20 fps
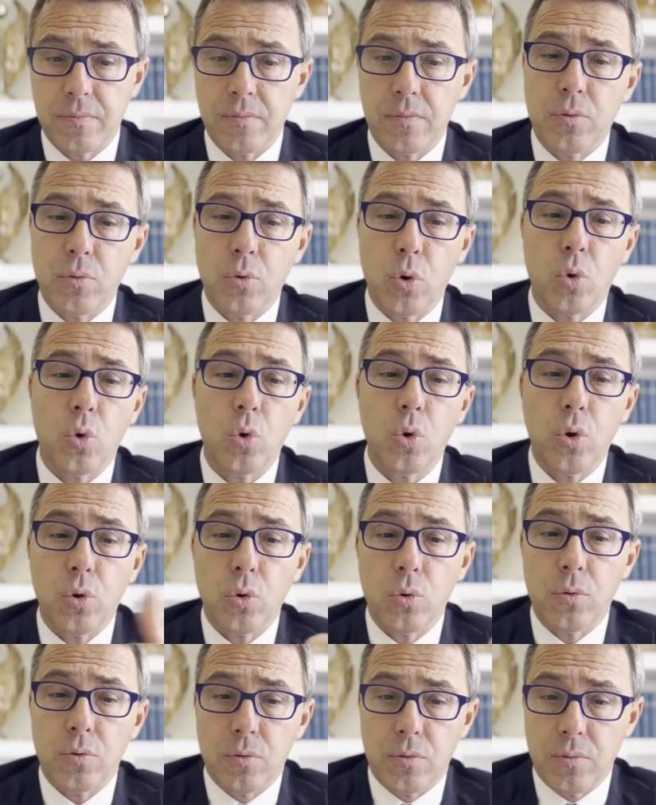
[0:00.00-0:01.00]

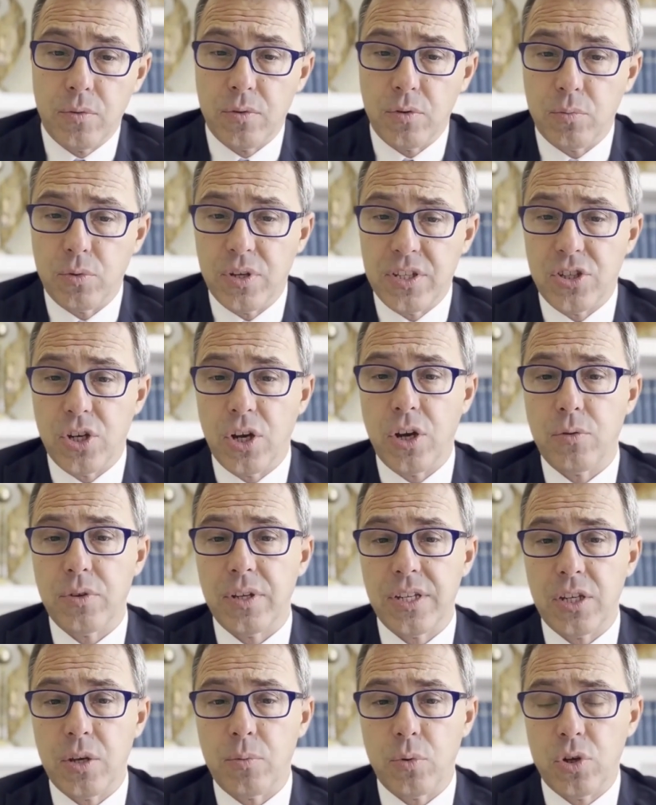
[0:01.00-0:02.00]
for
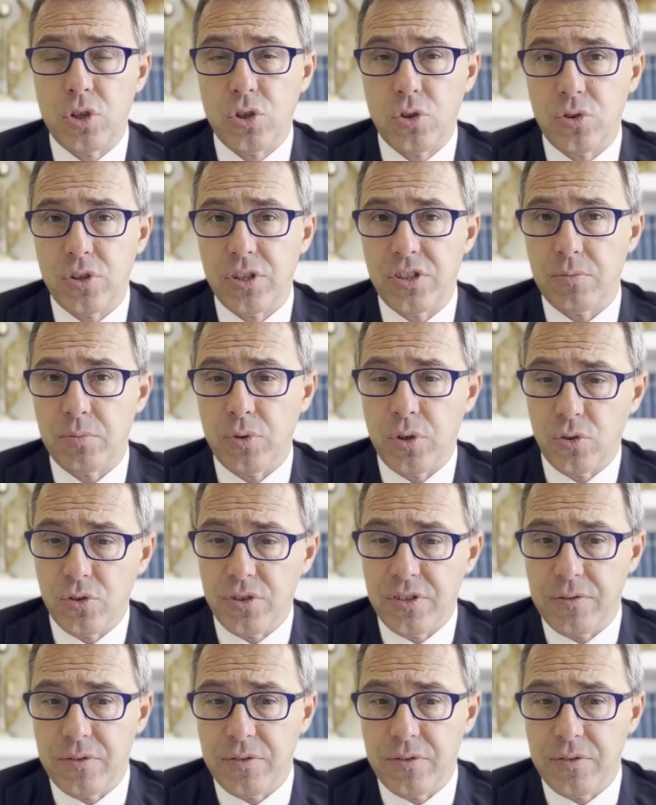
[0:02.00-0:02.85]
resolving commercial disputes,